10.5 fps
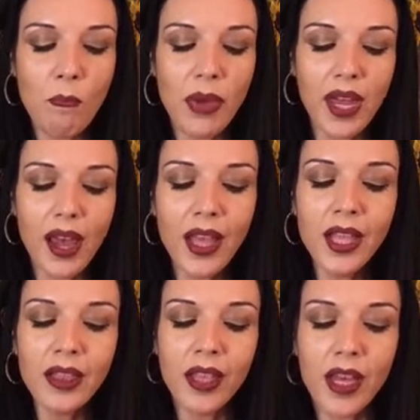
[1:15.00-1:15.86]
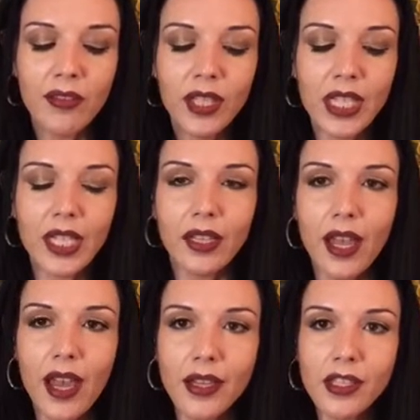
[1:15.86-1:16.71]
but I love it. It
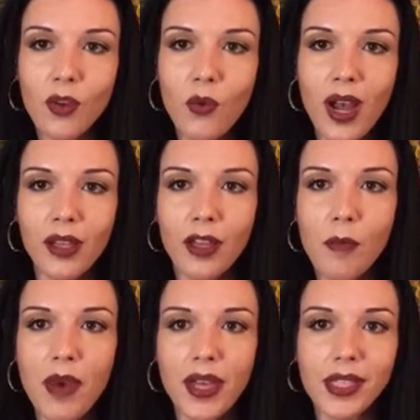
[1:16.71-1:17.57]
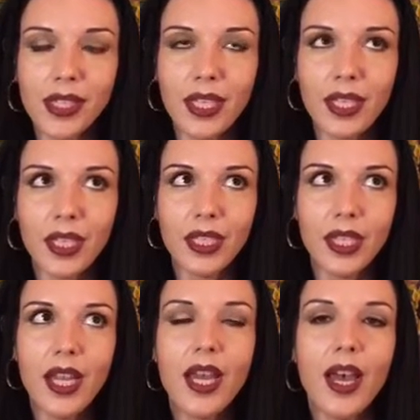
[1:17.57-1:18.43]
lasts a while on my
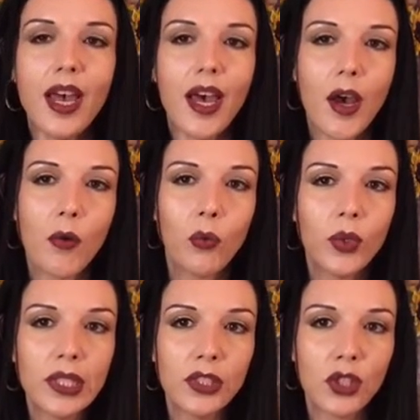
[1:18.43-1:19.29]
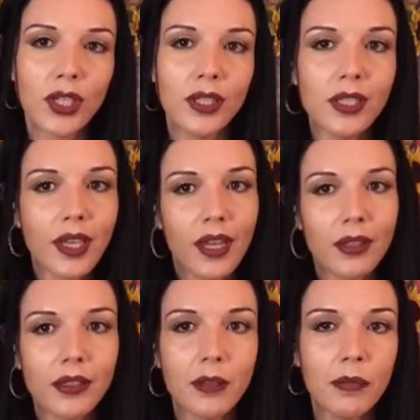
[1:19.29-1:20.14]
skin. I really tried this
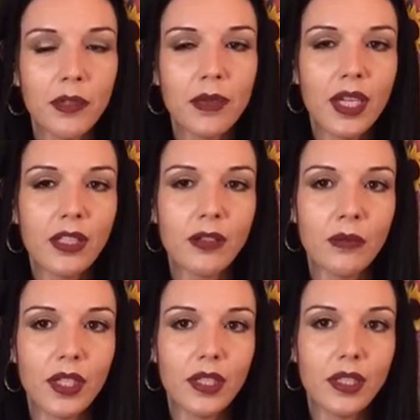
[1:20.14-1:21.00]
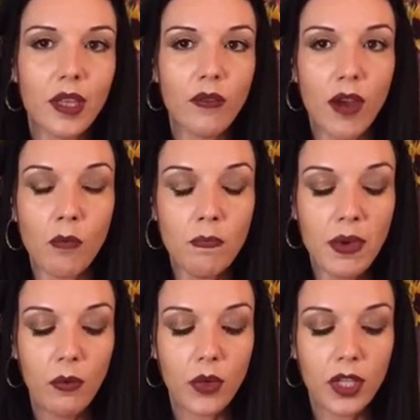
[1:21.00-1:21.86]
out simply because I wanted to see if I
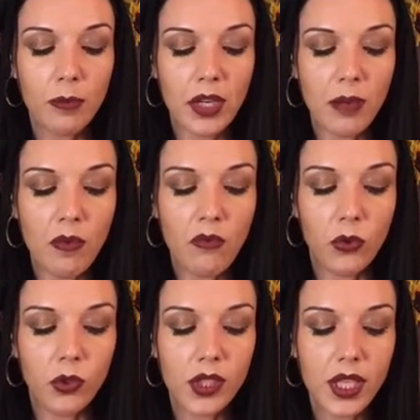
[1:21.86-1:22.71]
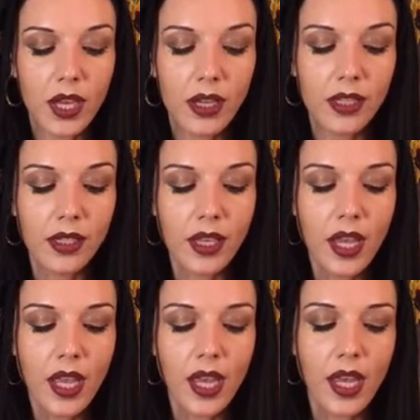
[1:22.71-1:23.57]
wanted to pick up a full size,
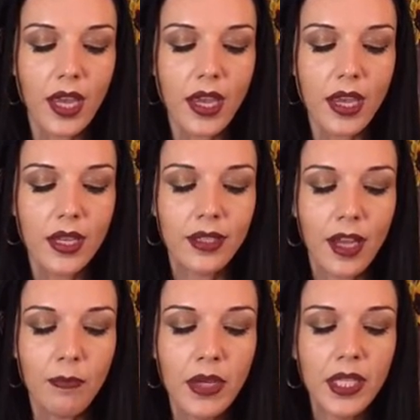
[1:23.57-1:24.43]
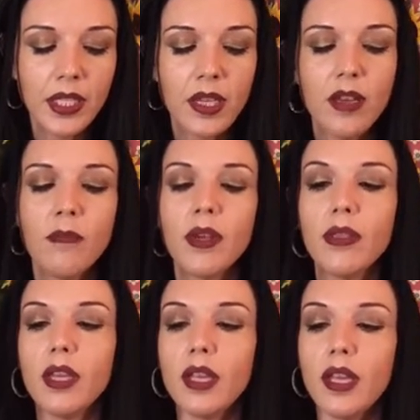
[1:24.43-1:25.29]
and I picked up
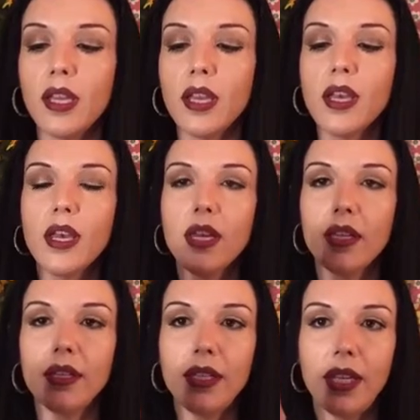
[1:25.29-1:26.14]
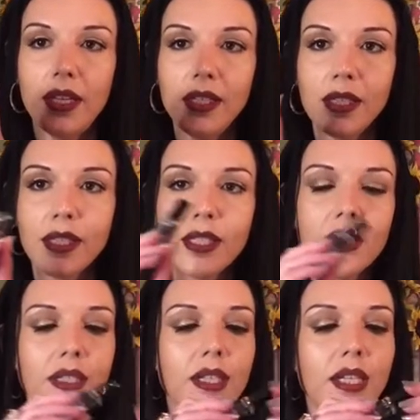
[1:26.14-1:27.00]
the Nest
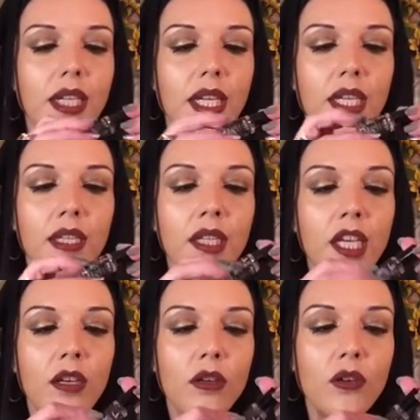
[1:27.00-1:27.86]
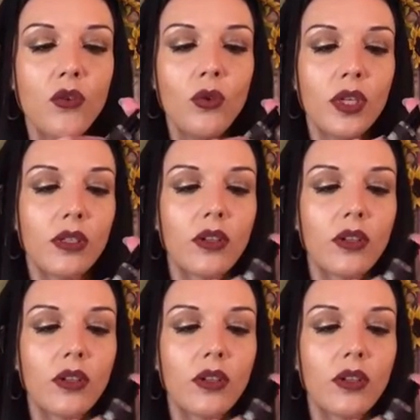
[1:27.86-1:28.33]
Indigo,